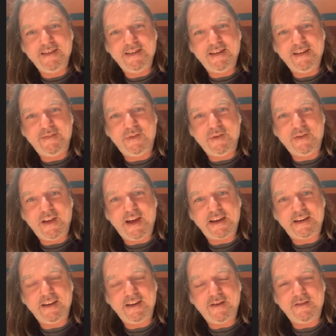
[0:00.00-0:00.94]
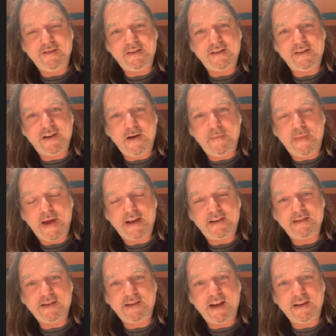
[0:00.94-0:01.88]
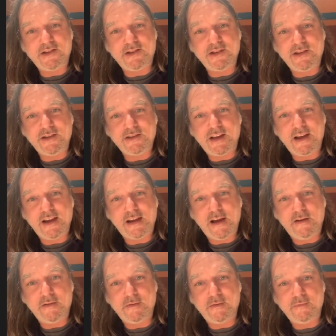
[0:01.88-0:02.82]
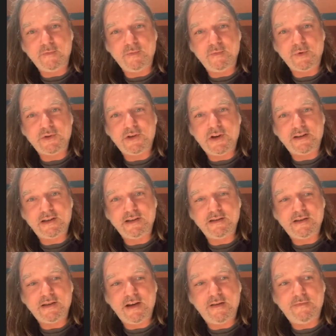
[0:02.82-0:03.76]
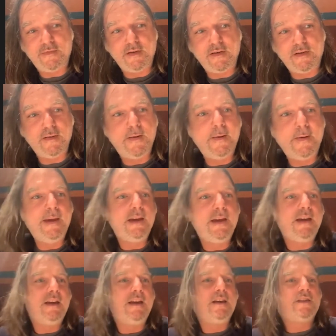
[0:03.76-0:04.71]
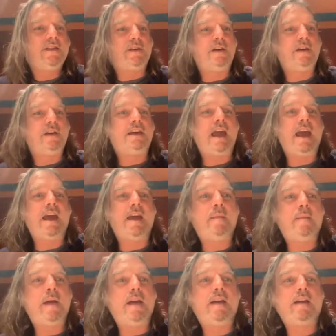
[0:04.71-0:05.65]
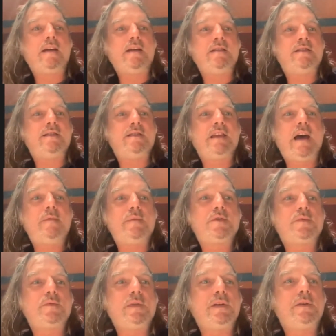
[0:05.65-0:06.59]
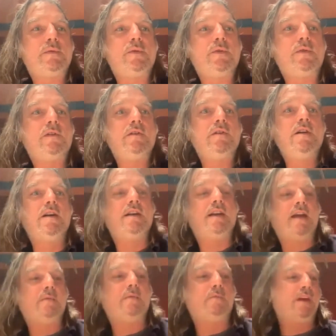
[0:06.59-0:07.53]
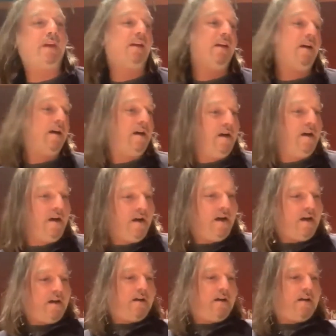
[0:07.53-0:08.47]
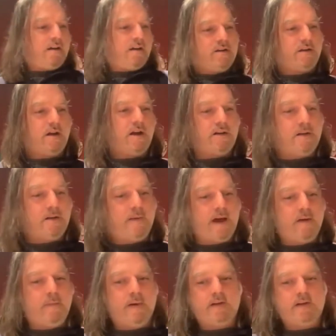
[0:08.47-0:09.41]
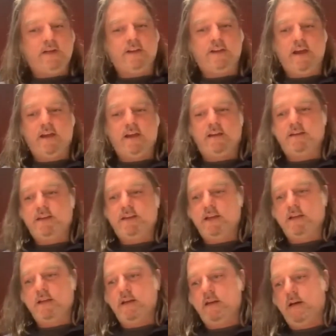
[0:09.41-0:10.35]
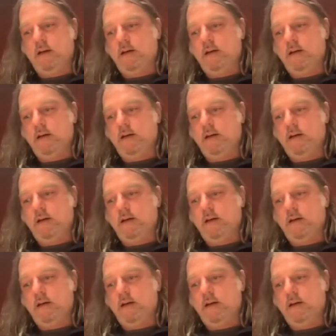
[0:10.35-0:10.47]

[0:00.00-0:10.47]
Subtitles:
if you'd like, you know, you can come backstage and just hang out and we'll talk and stuff. And so he came, and that was really cool. And we talked about a bunch of things, and then